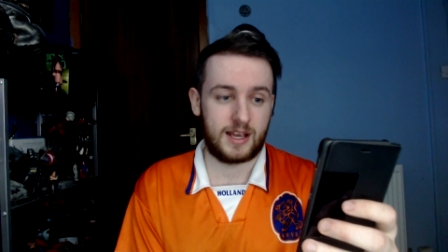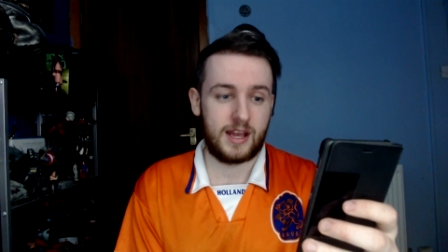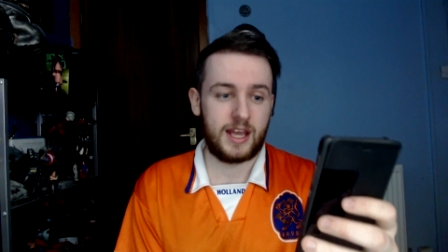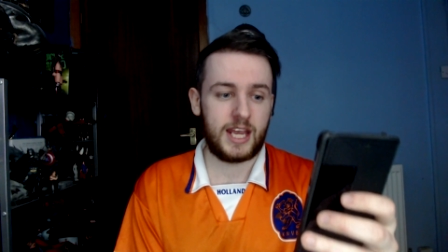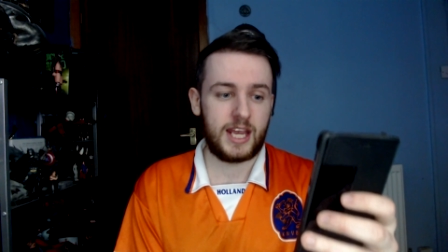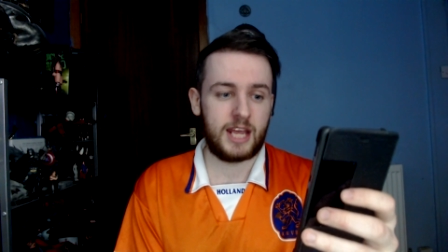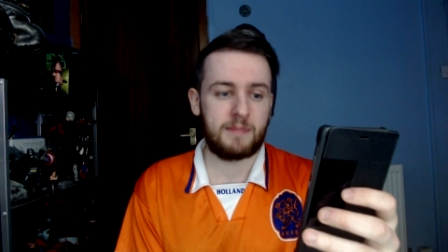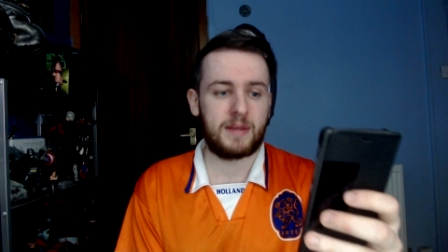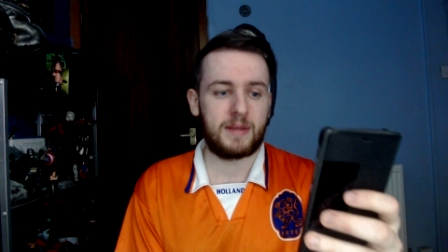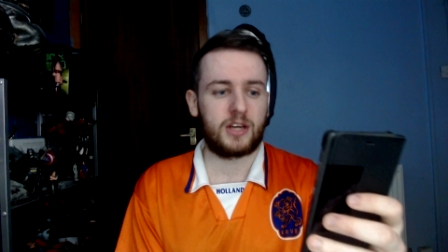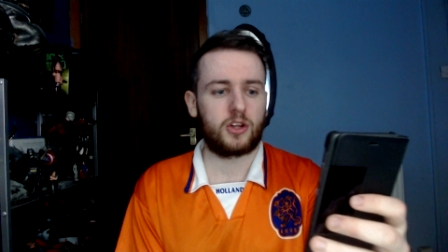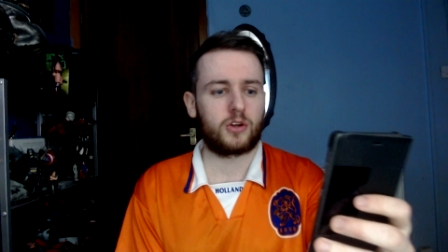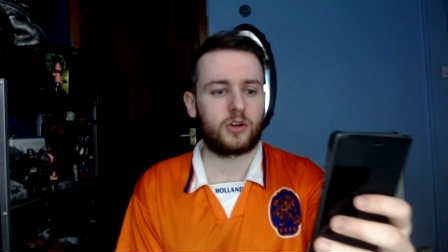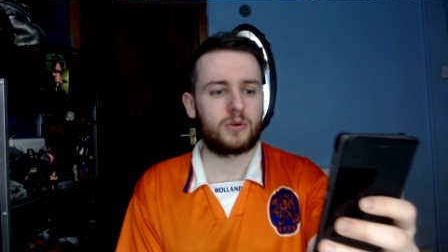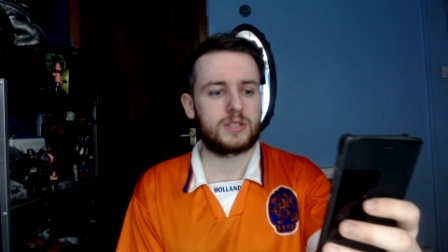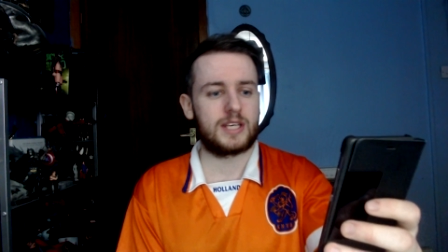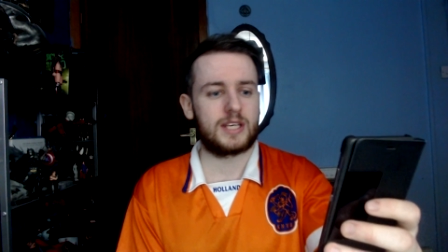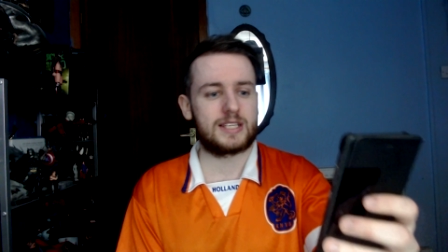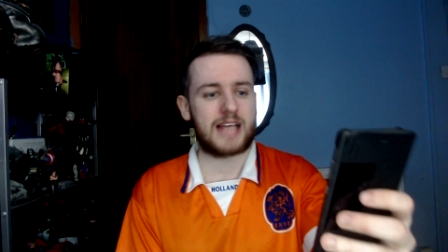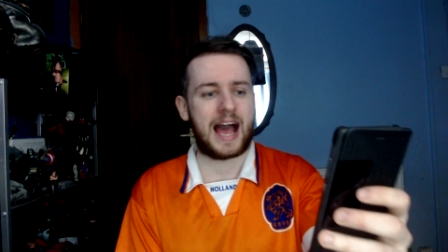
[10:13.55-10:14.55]
Ian McDougall
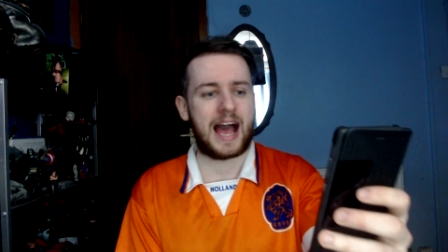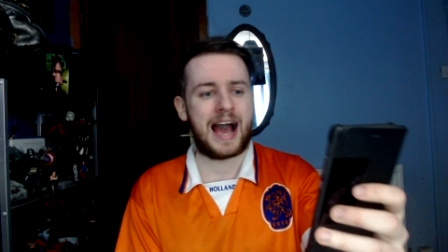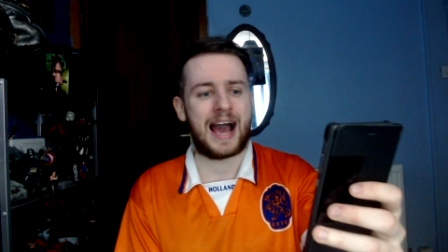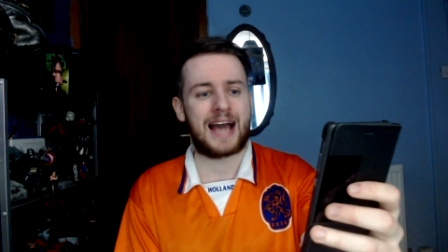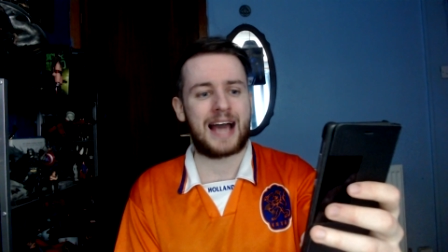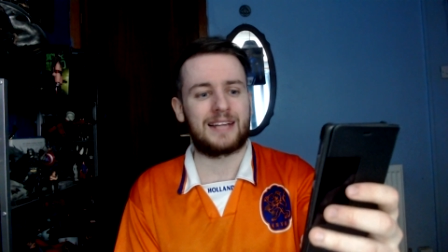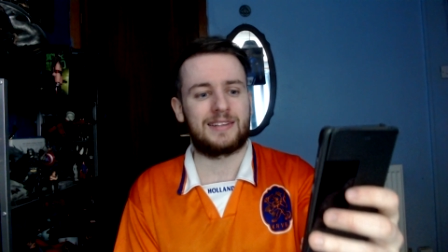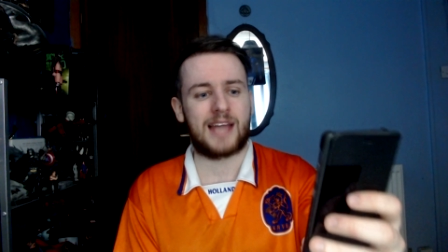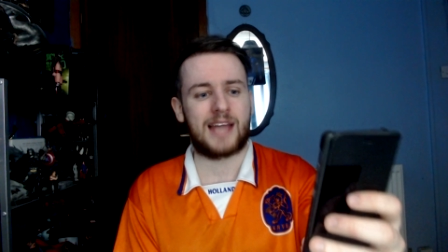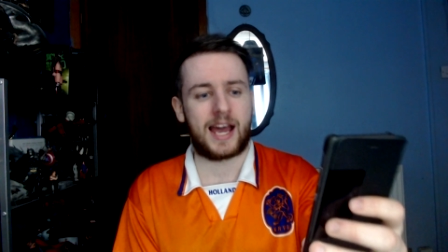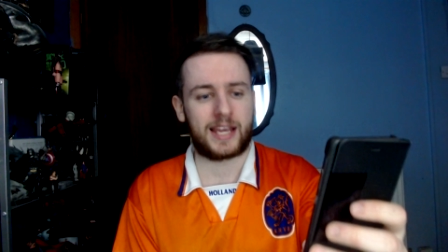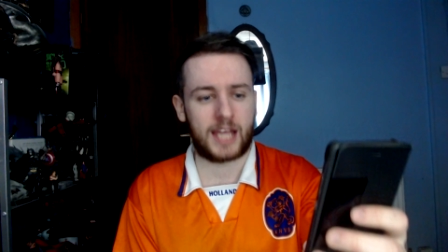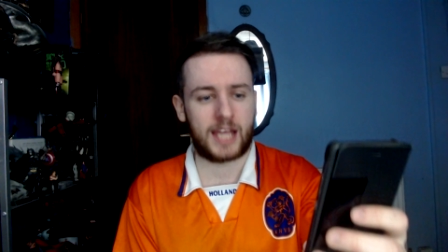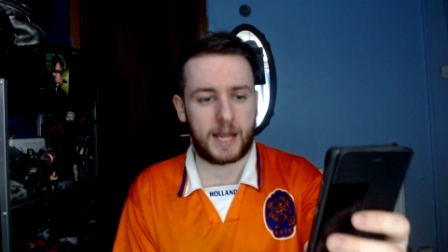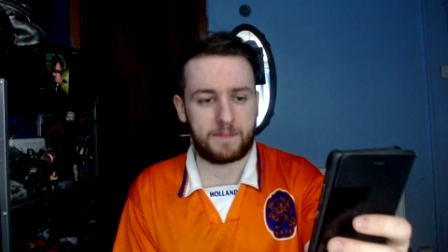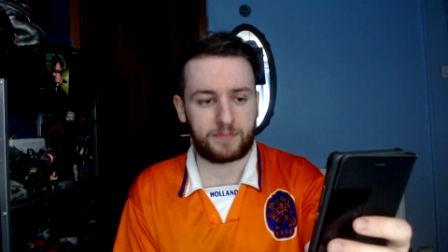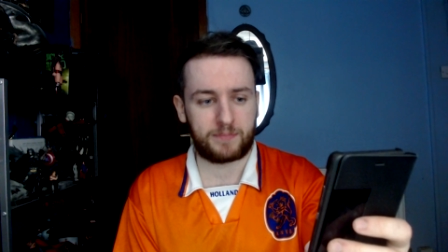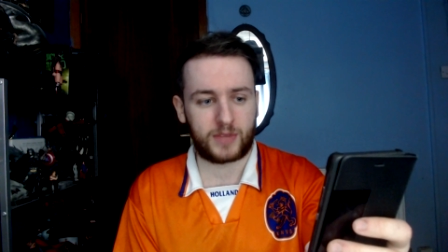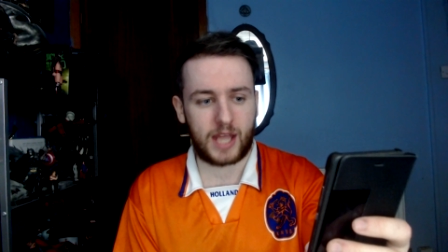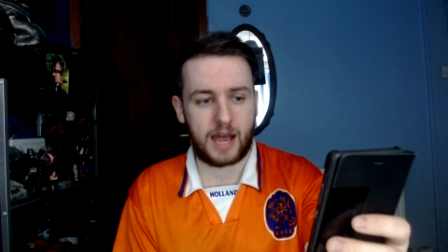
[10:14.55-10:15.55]
says, ah dang it,
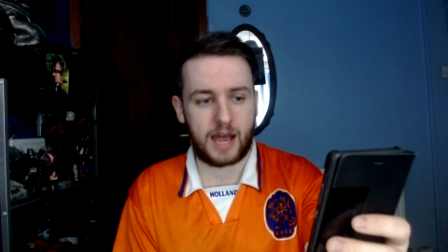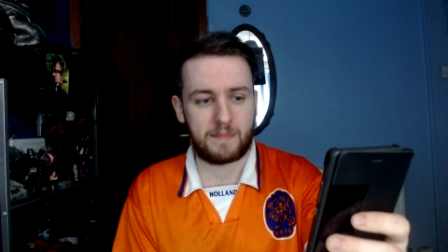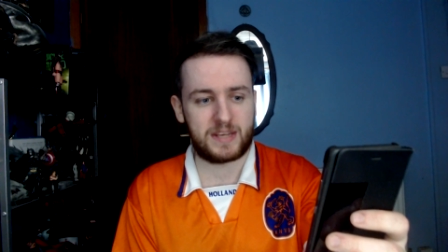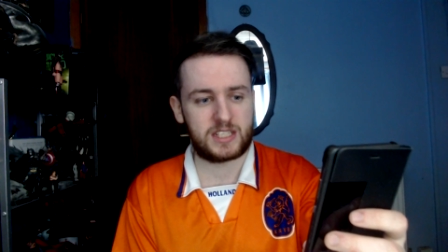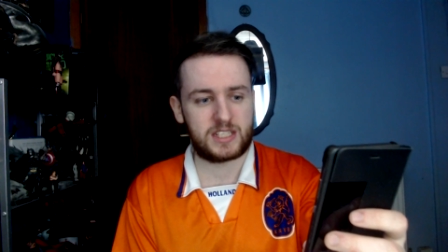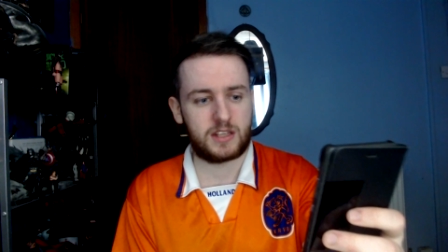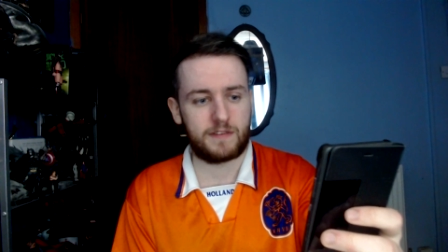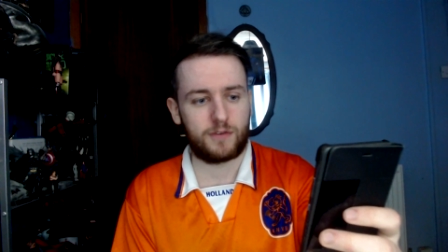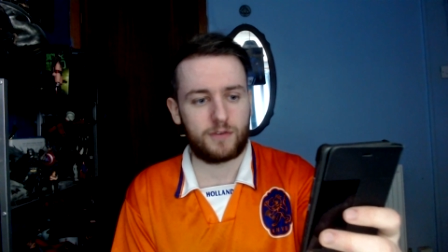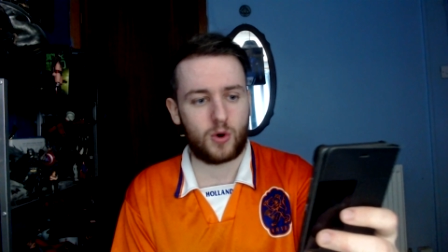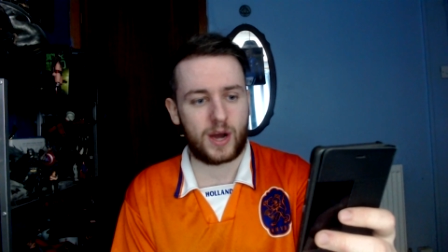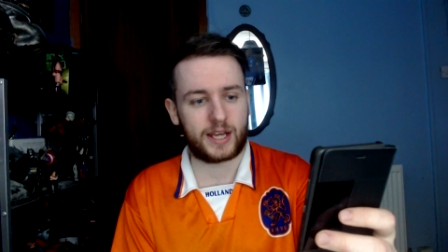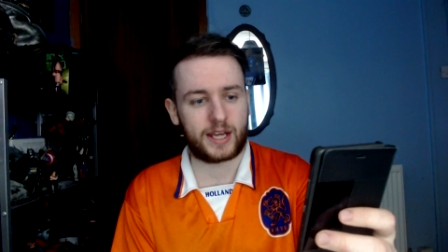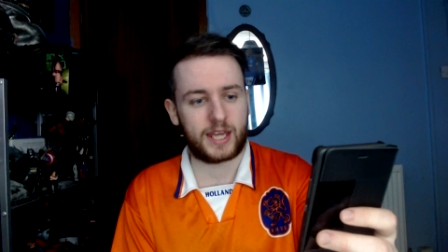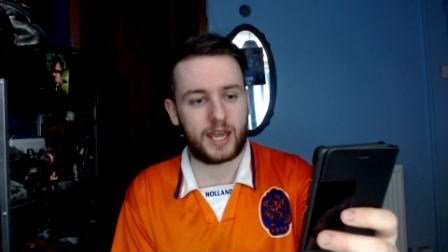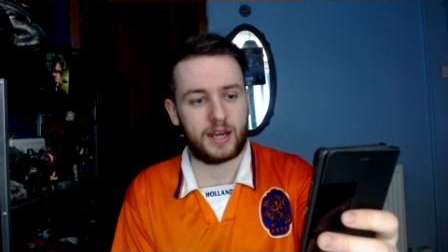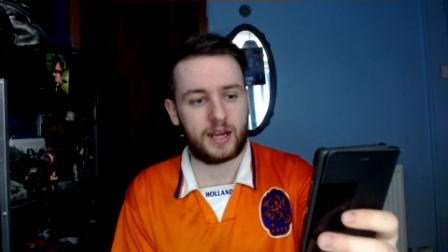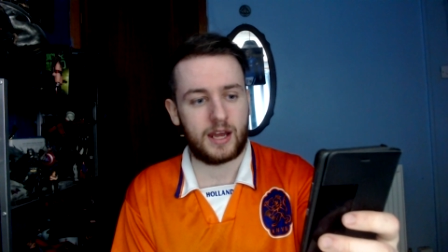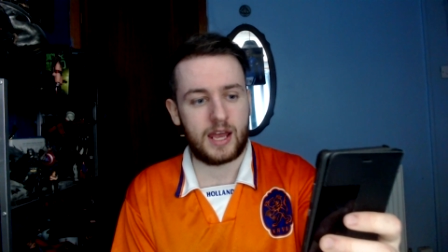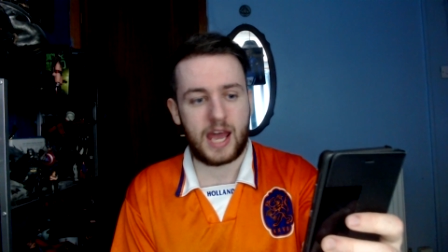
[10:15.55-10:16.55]
I missed the vote
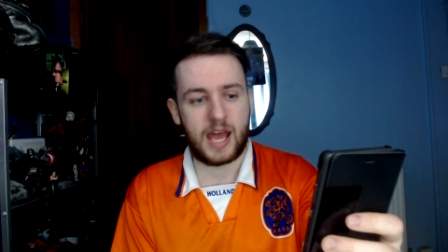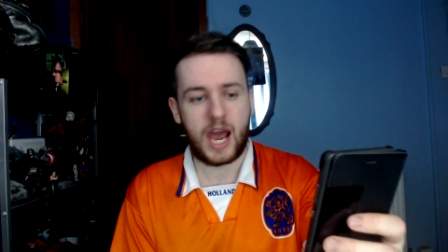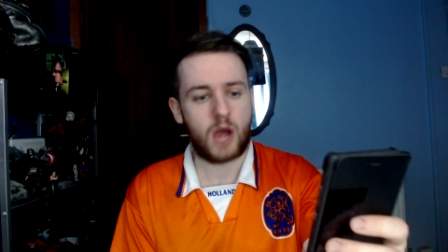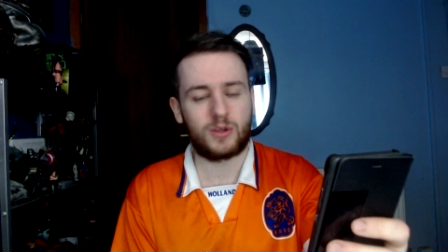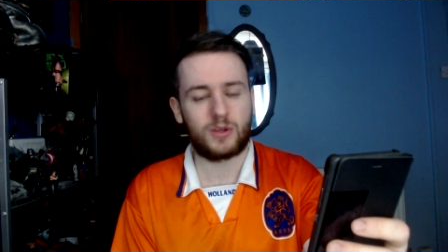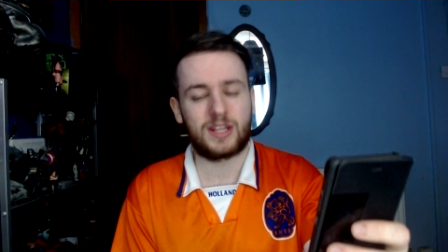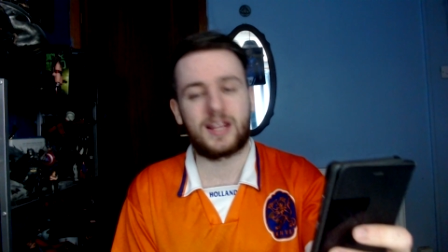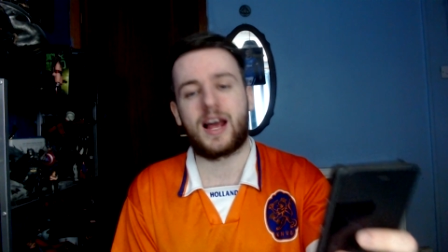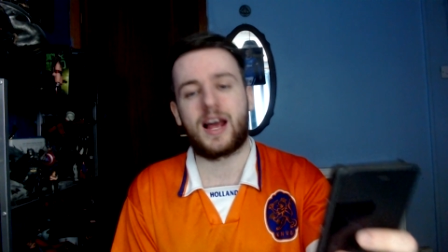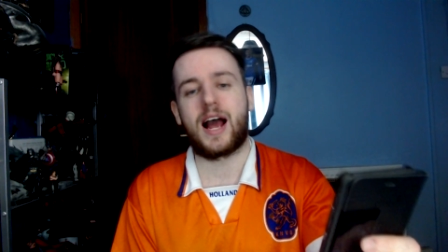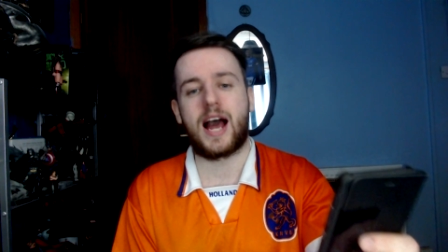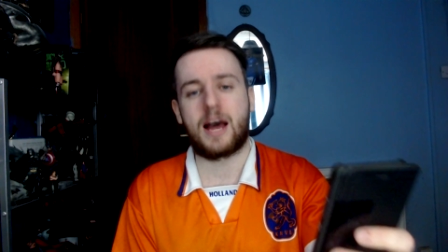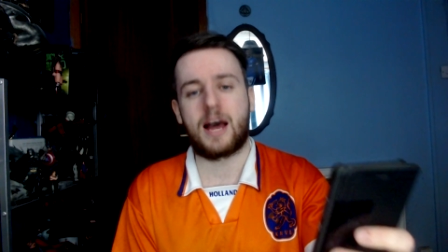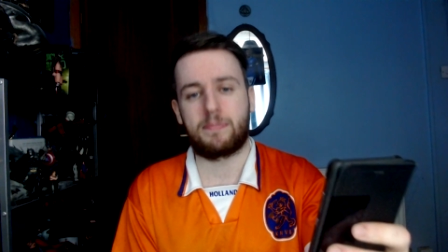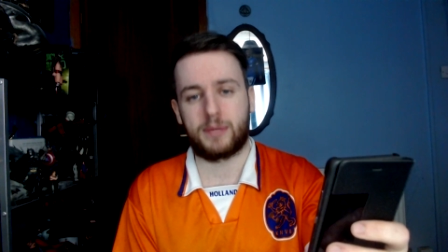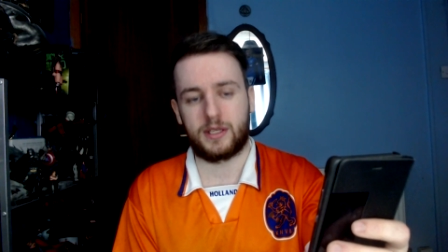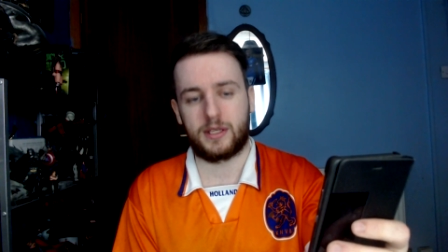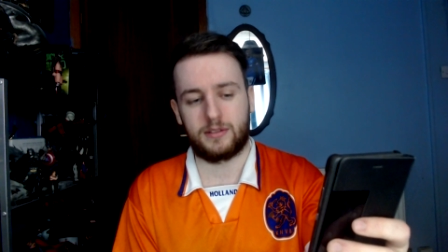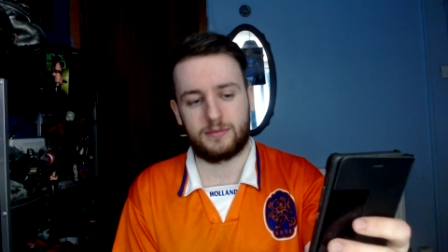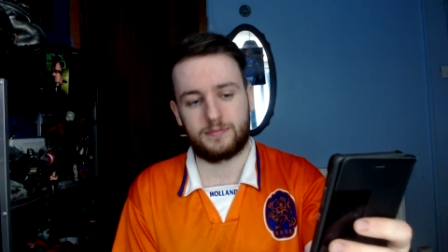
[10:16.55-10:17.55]
again, how did that happen?